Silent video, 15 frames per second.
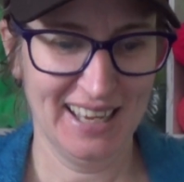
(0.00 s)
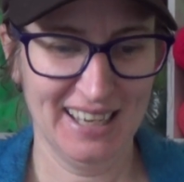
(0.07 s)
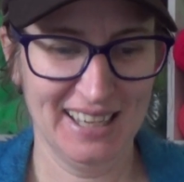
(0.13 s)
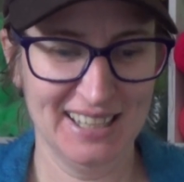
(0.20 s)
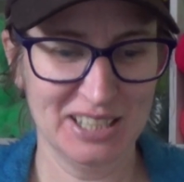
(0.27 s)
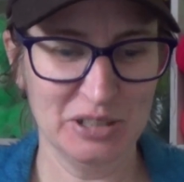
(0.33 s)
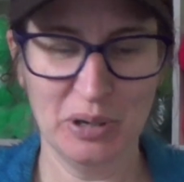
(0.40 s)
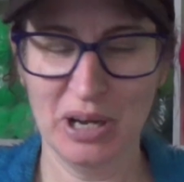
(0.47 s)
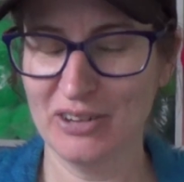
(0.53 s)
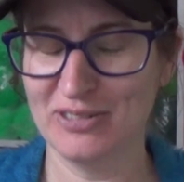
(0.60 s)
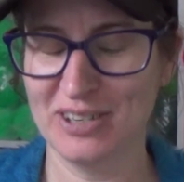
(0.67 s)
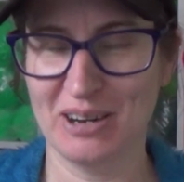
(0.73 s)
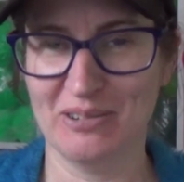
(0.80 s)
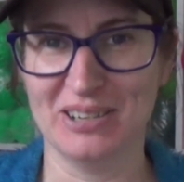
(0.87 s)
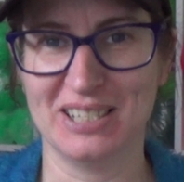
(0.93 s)
So I have
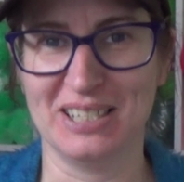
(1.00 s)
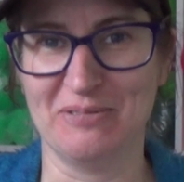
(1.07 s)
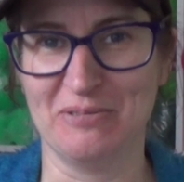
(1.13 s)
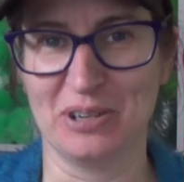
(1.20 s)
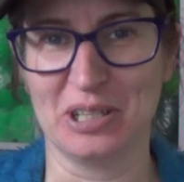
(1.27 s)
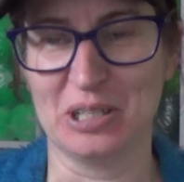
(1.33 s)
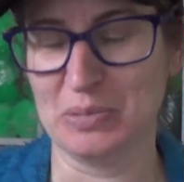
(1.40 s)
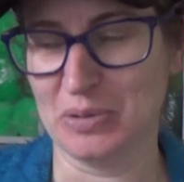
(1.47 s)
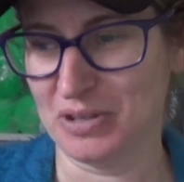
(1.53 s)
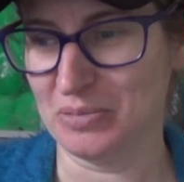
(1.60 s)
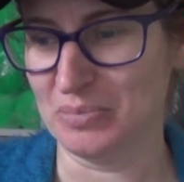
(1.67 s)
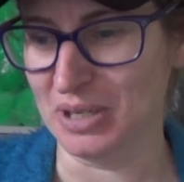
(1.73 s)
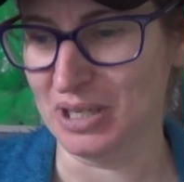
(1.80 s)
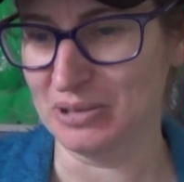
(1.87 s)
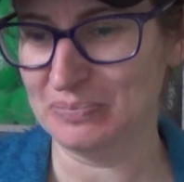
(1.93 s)
no idea what I spoke
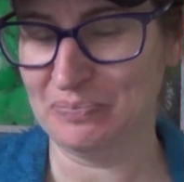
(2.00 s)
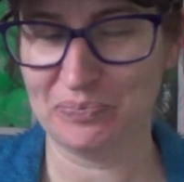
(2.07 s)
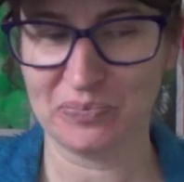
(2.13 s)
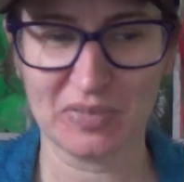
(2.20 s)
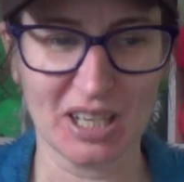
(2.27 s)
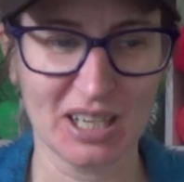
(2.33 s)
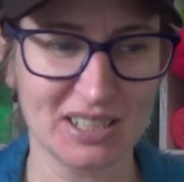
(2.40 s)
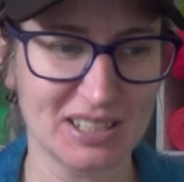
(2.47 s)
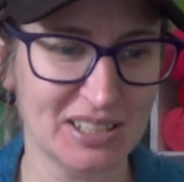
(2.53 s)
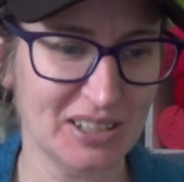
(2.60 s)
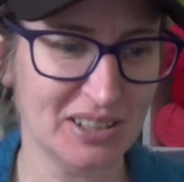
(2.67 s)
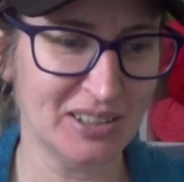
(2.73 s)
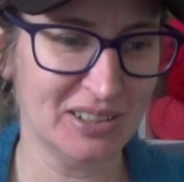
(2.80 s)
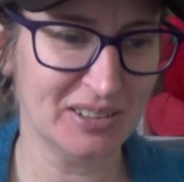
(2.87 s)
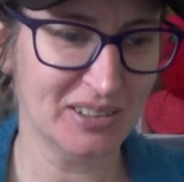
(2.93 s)
about.
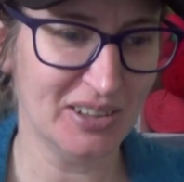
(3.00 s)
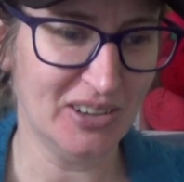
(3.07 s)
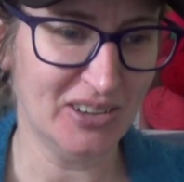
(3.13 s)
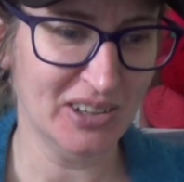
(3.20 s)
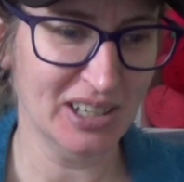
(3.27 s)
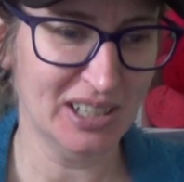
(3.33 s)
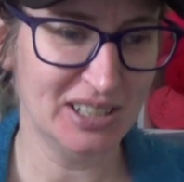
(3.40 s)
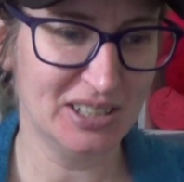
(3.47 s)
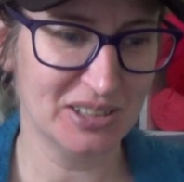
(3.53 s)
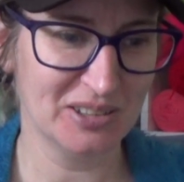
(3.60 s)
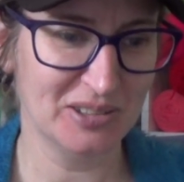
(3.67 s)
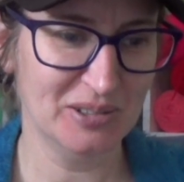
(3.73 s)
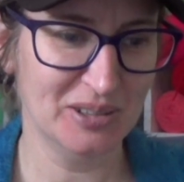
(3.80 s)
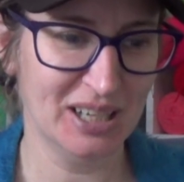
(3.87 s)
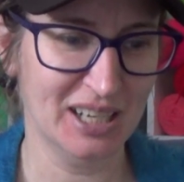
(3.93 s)
So I
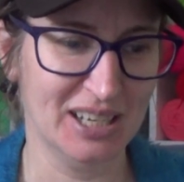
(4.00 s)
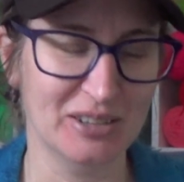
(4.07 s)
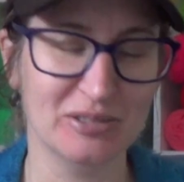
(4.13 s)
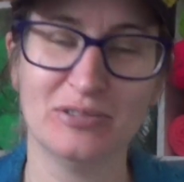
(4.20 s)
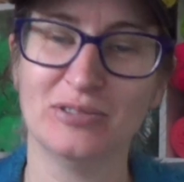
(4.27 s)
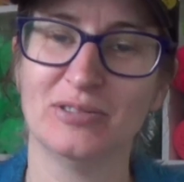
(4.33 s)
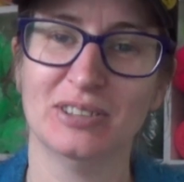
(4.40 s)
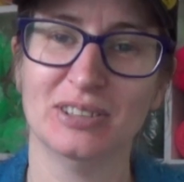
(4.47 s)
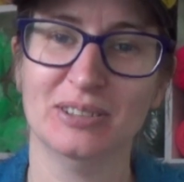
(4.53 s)
do have